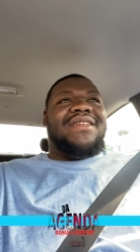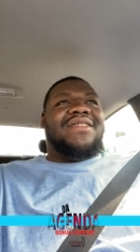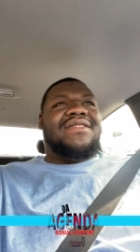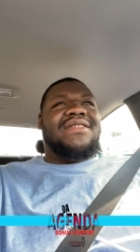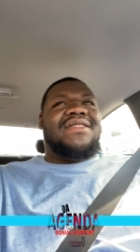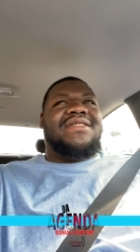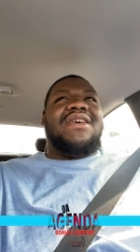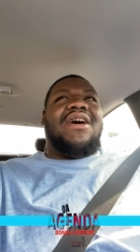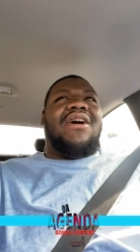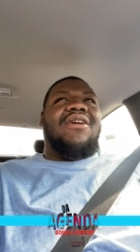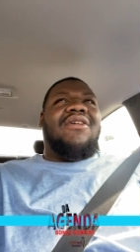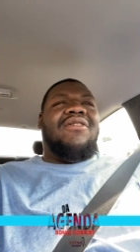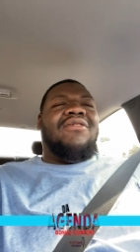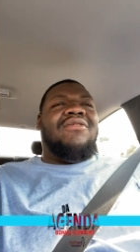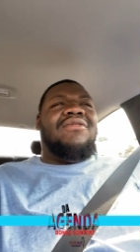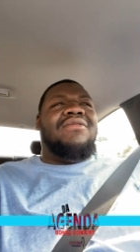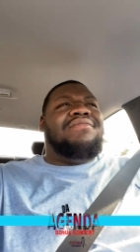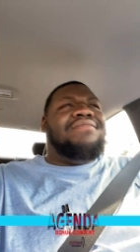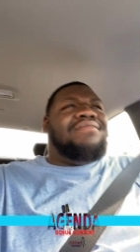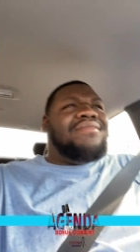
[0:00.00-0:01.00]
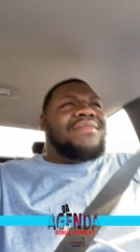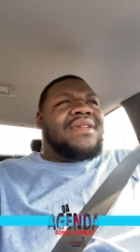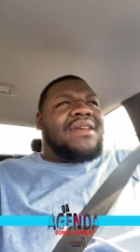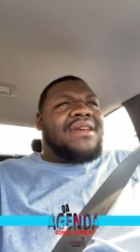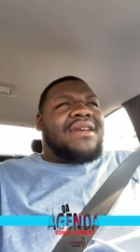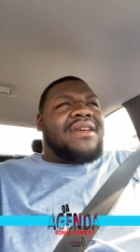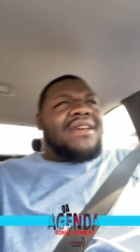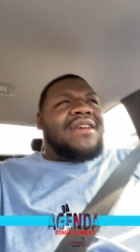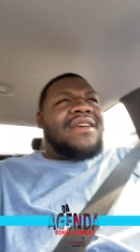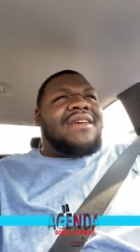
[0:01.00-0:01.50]
So,
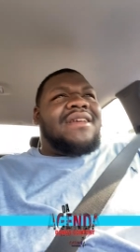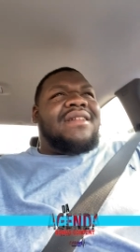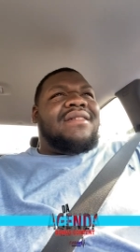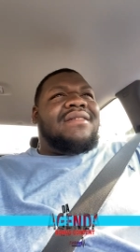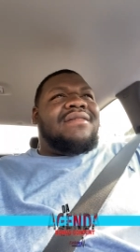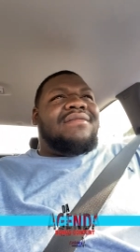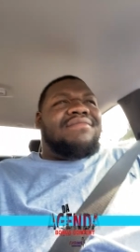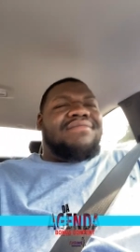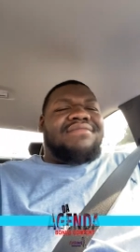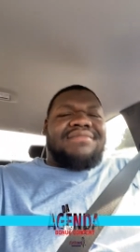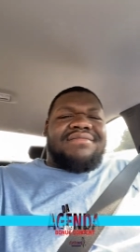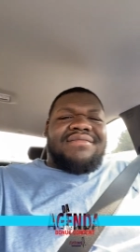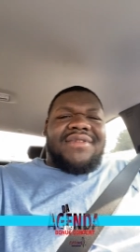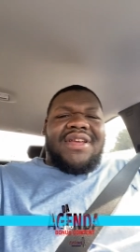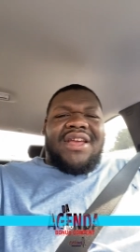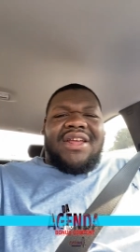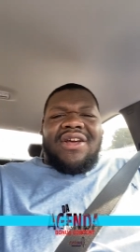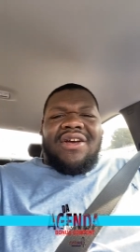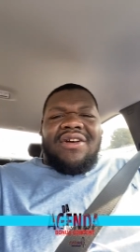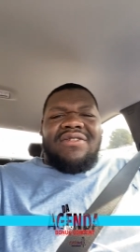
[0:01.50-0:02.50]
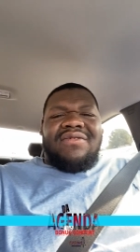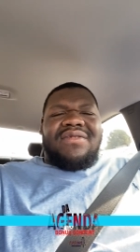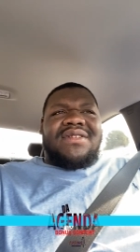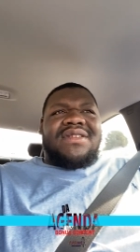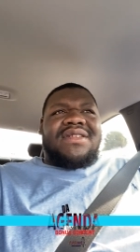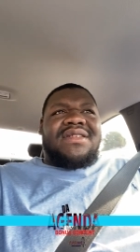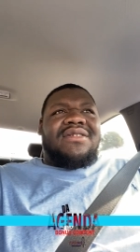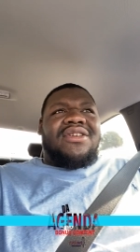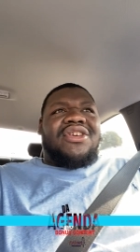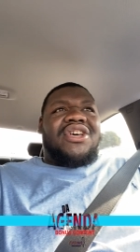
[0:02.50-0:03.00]
you know,
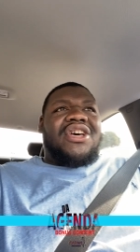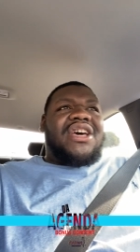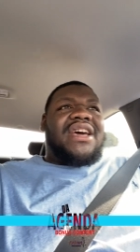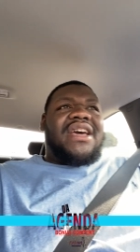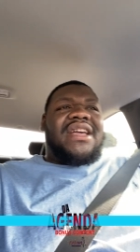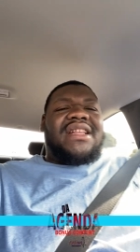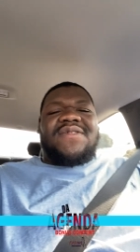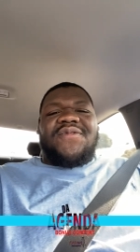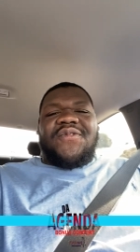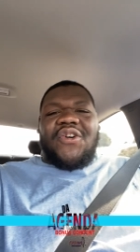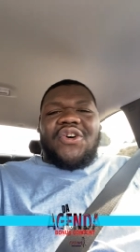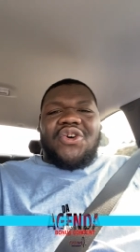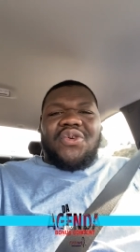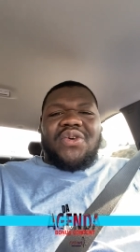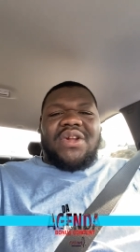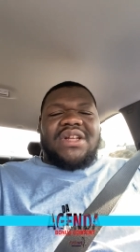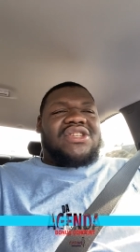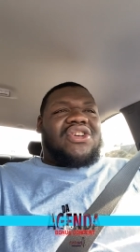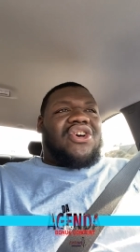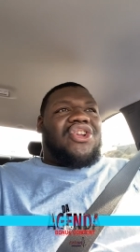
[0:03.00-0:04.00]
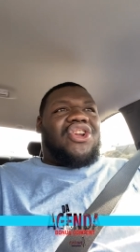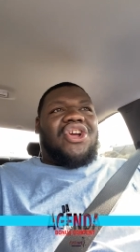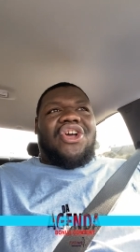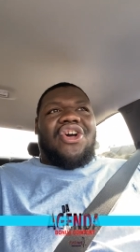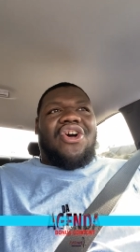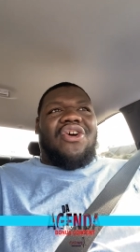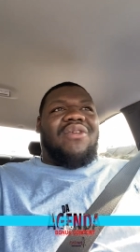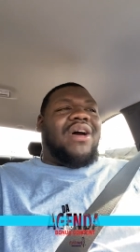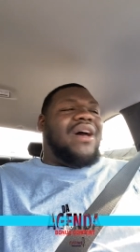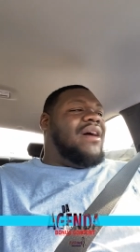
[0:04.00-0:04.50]
goods, food is going to
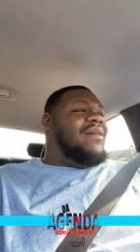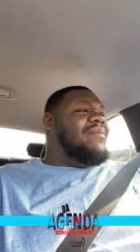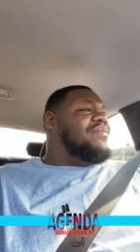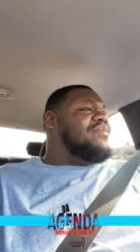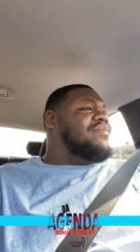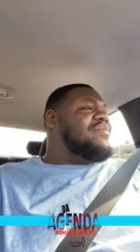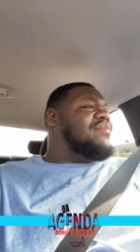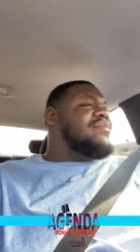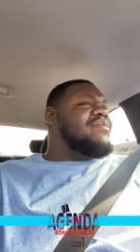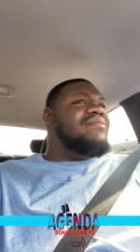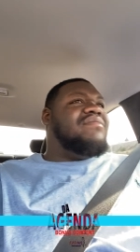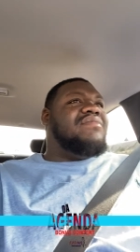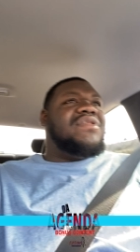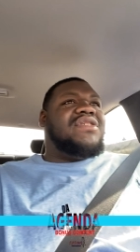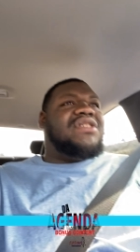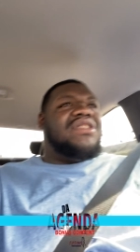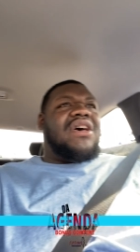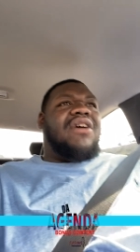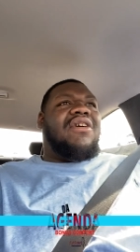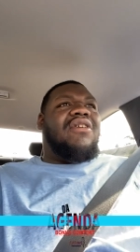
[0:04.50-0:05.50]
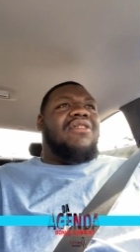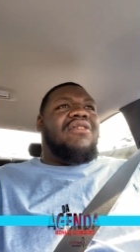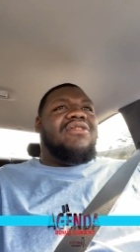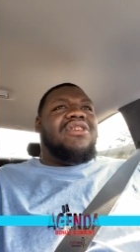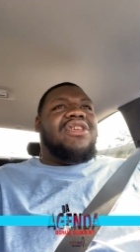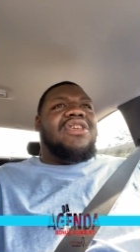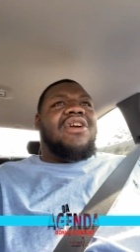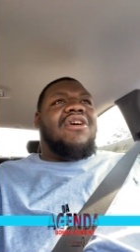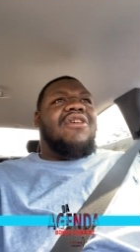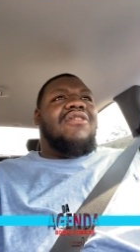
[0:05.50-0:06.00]
go up. So
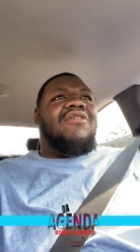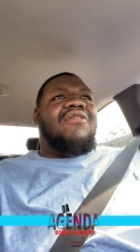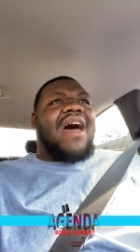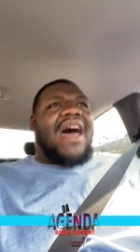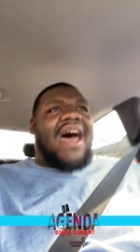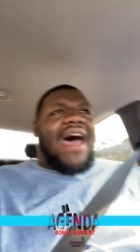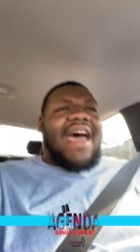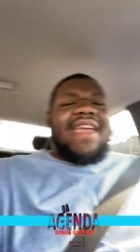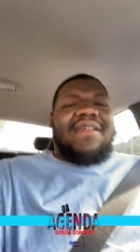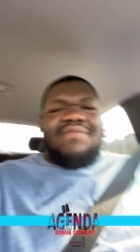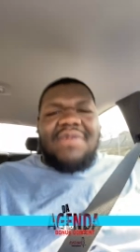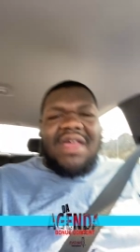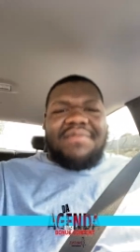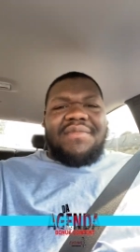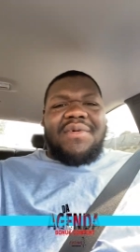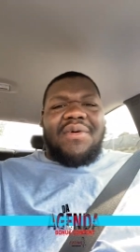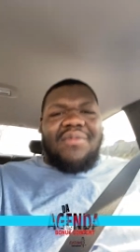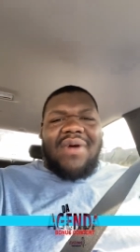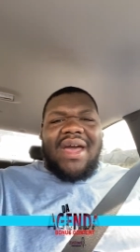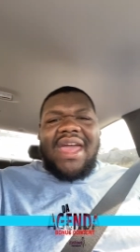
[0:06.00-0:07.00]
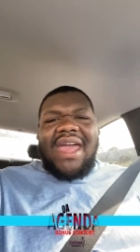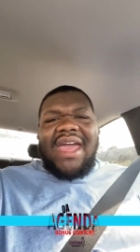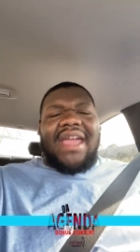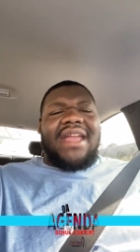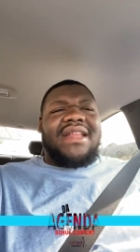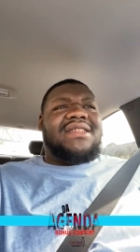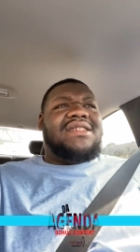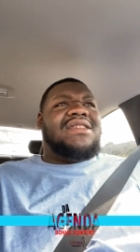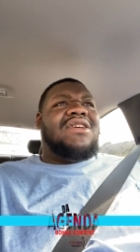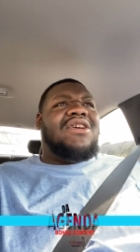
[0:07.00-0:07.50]
your high minimum
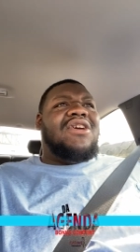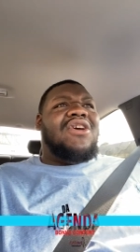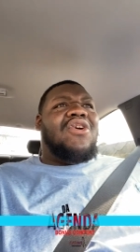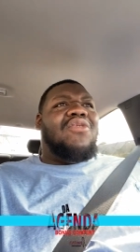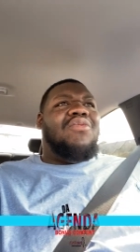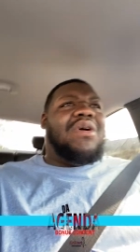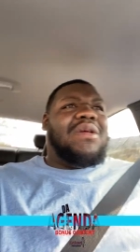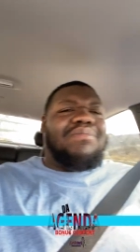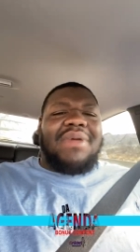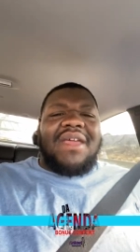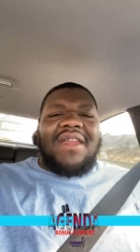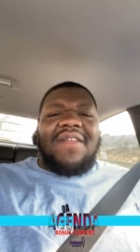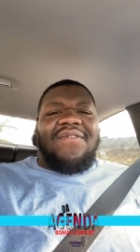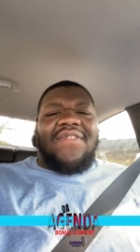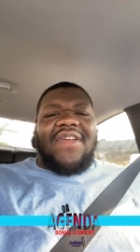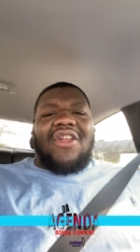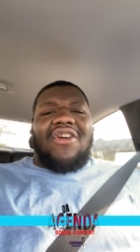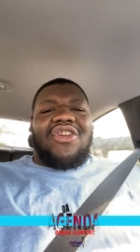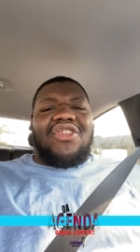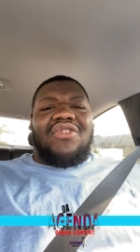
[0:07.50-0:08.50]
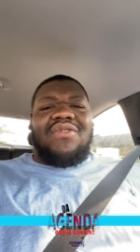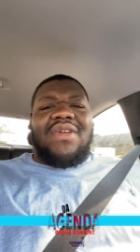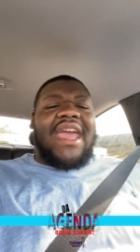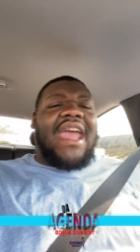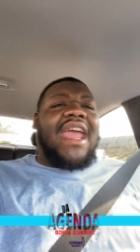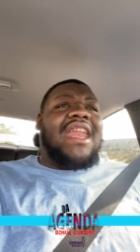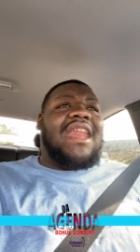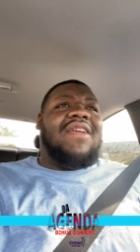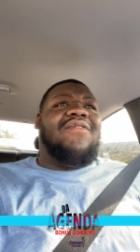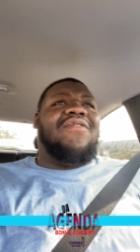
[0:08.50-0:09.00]
wage, what benefit are you
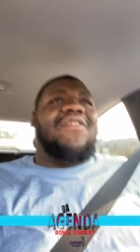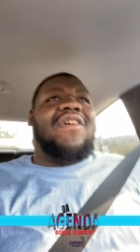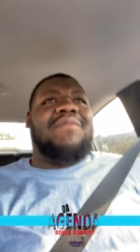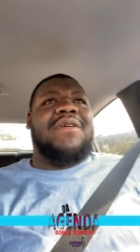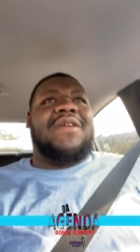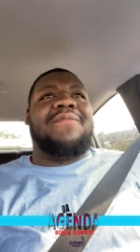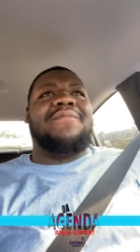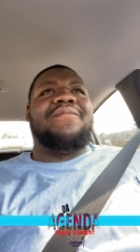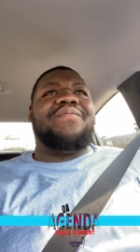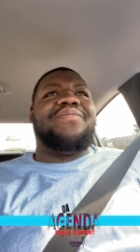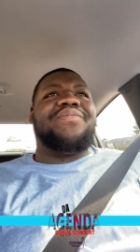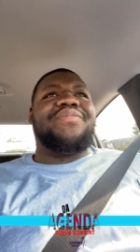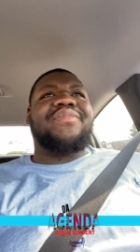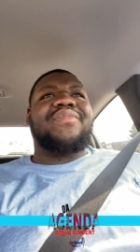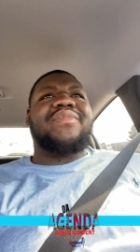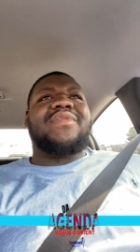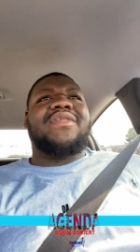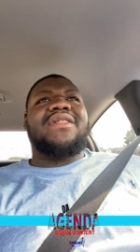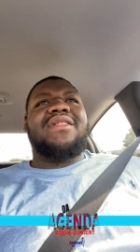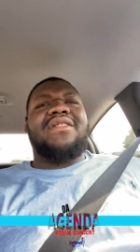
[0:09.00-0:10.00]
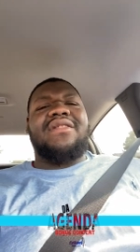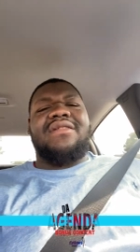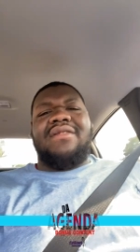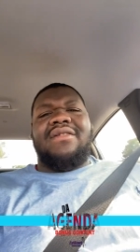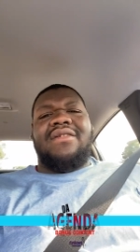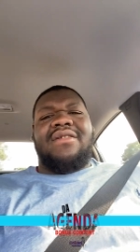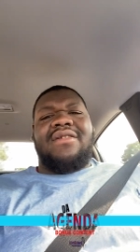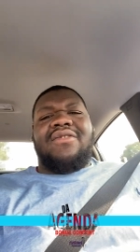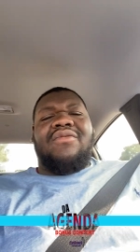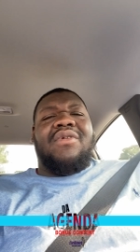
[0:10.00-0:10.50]
gaining from
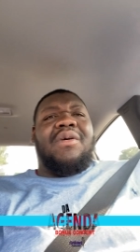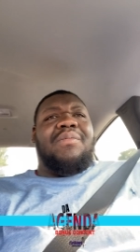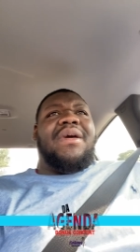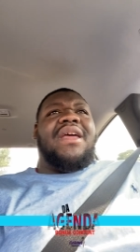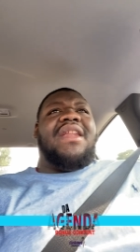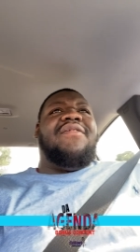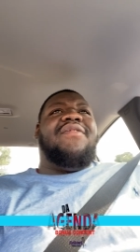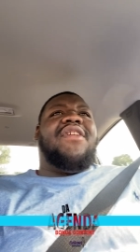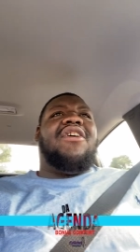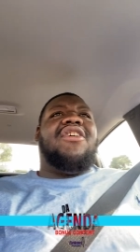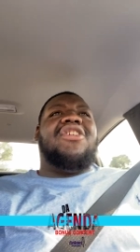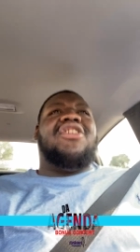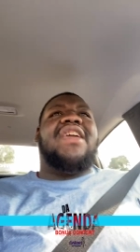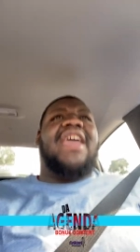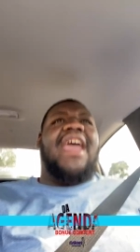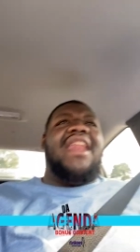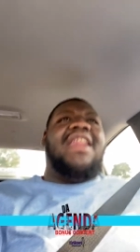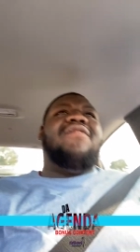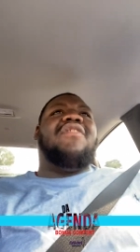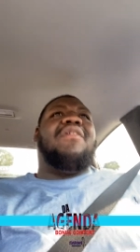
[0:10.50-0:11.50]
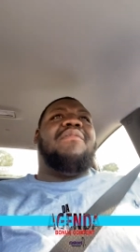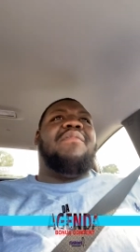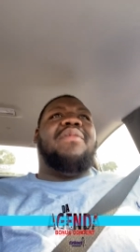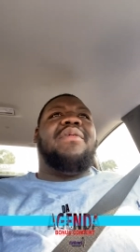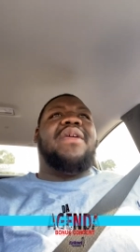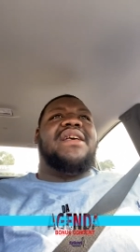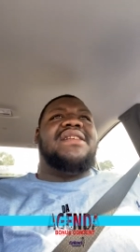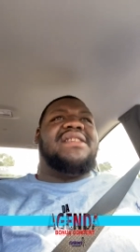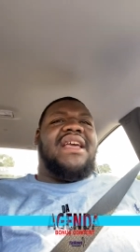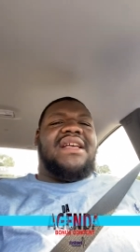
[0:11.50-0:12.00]
it? What benefit are you gaining from it?
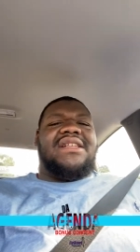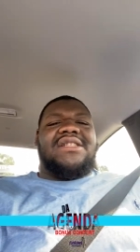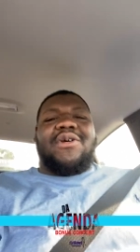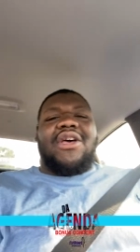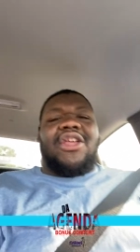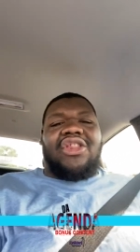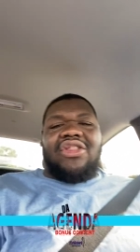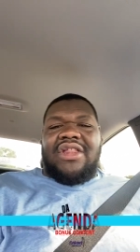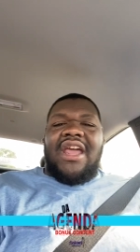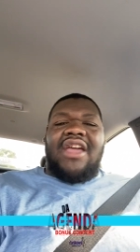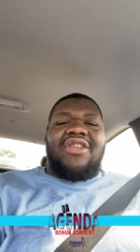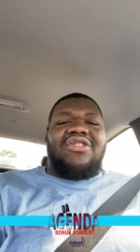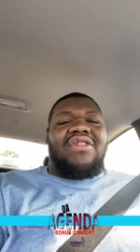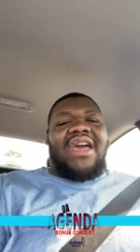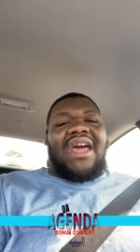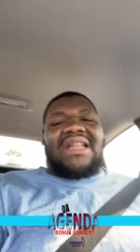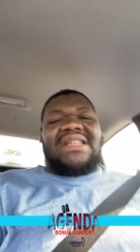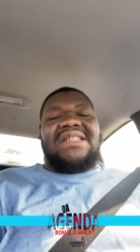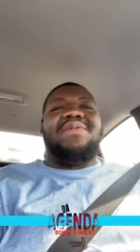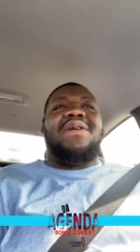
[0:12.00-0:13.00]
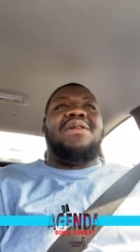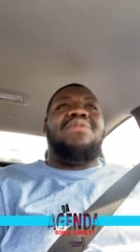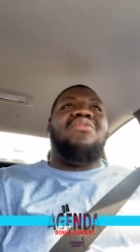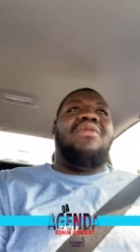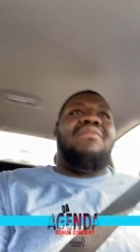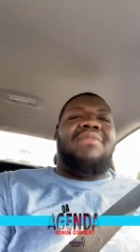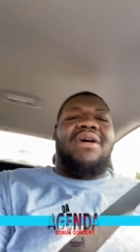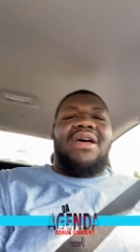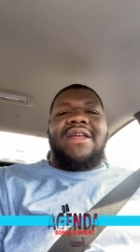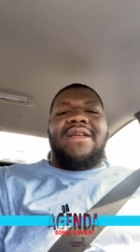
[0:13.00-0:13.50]
Because guess what? Now you got to spend
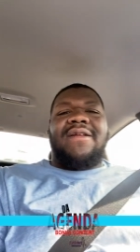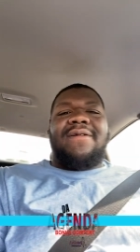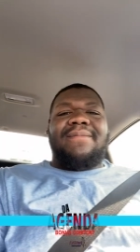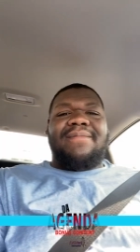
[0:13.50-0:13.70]
more money